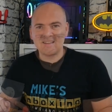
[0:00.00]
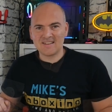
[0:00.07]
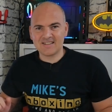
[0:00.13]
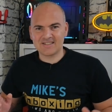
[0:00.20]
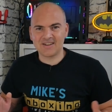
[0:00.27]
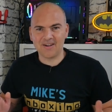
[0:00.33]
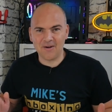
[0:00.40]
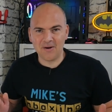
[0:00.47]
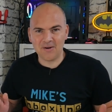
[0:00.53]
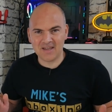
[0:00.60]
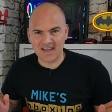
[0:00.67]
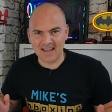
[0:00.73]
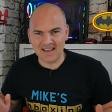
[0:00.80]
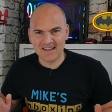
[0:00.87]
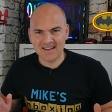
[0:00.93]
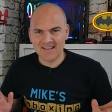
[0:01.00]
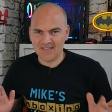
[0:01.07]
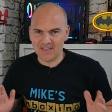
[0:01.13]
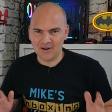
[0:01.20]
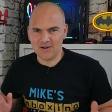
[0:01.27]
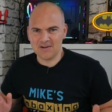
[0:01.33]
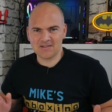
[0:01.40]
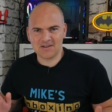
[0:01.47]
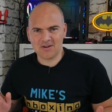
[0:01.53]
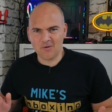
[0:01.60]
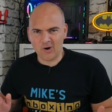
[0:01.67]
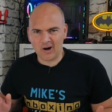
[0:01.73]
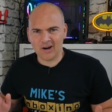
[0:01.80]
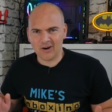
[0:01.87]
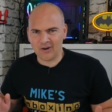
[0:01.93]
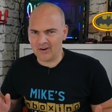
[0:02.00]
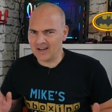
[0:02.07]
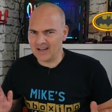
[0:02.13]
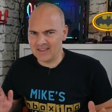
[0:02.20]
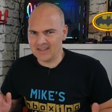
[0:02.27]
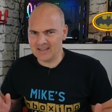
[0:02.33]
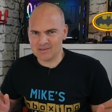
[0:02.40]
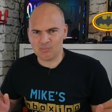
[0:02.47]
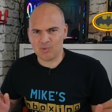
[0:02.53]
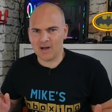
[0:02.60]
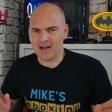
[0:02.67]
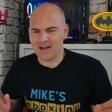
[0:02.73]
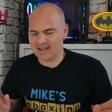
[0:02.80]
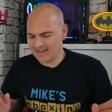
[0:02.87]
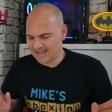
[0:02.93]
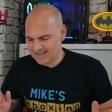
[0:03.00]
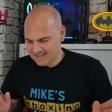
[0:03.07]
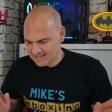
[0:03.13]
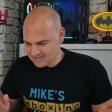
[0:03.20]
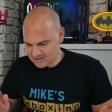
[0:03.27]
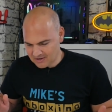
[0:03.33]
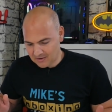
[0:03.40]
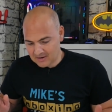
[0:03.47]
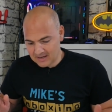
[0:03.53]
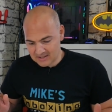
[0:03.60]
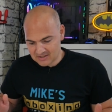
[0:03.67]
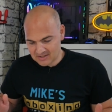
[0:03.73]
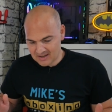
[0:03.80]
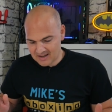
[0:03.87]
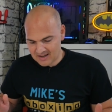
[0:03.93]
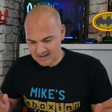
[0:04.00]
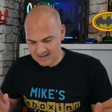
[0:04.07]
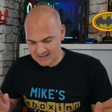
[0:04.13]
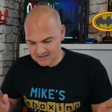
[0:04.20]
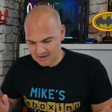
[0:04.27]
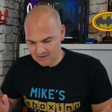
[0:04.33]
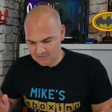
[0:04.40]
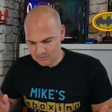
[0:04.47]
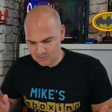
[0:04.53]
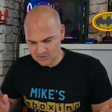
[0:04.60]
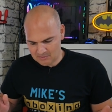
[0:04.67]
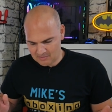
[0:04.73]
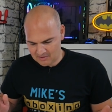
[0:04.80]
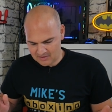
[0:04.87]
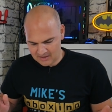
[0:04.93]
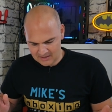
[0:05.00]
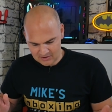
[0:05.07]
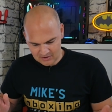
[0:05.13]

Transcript: So okay, there is quite a lot in this pack. So let's, uh, let's go through some of the things.